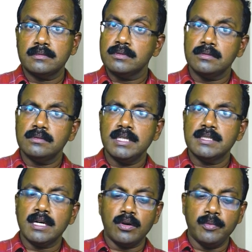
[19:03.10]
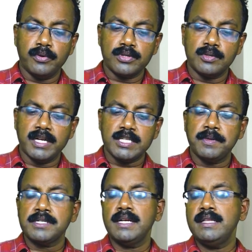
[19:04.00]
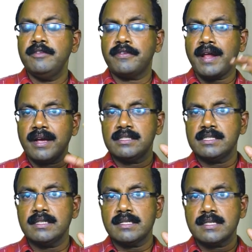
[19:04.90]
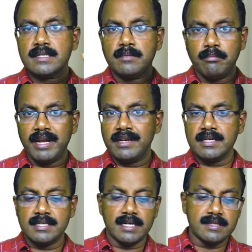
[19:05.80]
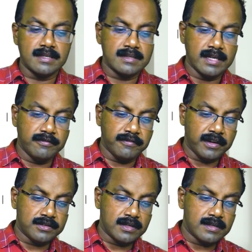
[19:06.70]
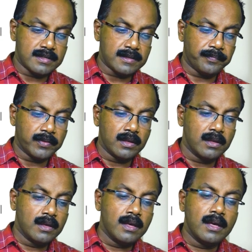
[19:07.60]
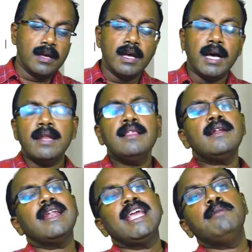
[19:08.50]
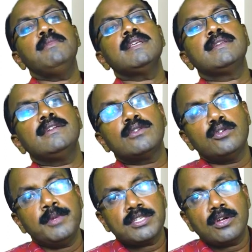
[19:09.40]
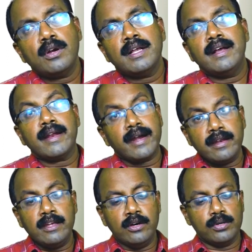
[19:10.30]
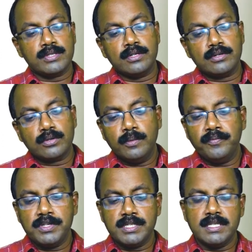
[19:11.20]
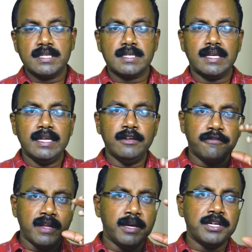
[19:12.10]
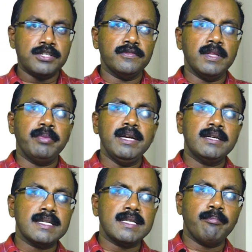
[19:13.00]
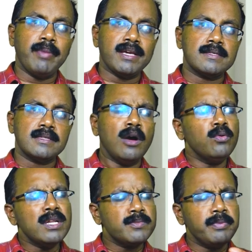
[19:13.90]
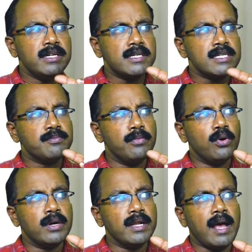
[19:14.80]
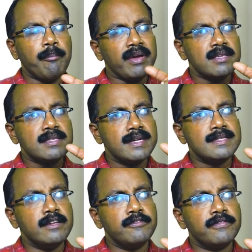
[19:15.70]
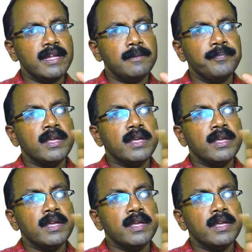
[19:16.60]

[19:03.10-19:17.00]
So these are all possible, especially the fractures, metastasis, infections. Another named syndrome is called Gradenigo Syndrome, which is inflammation of the petrous apex. How does petrous bone apex gets inflamed?